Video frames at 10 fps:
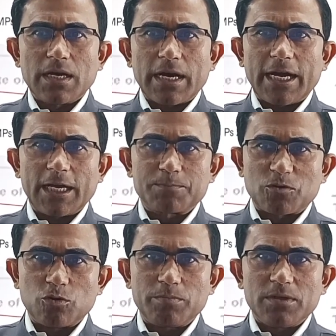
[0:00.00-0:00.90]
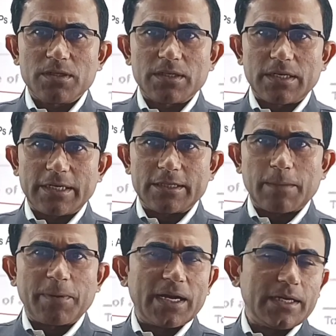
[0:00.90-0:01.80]
as proved in the
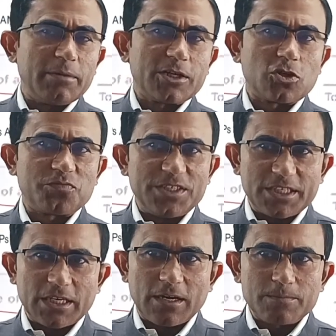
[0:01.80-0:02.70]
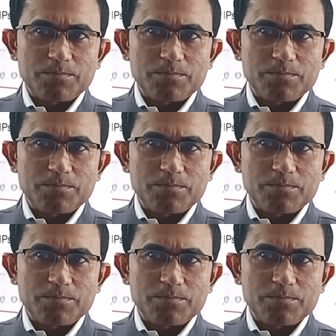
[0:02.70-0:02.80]
Parliament of India.